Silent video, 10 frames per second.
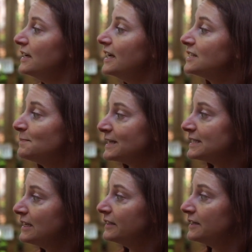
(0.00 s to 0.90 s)
Its
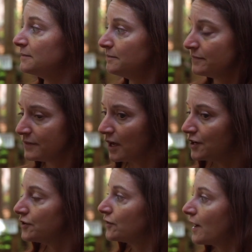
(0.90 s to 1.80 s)
mycelium, the
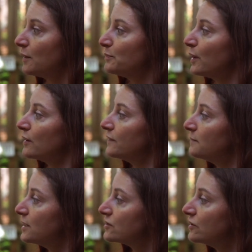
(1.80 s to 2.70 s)
underground part of the
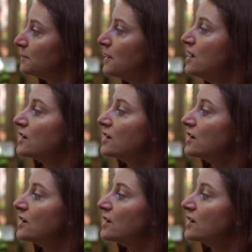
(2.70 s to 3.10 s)
mushroom,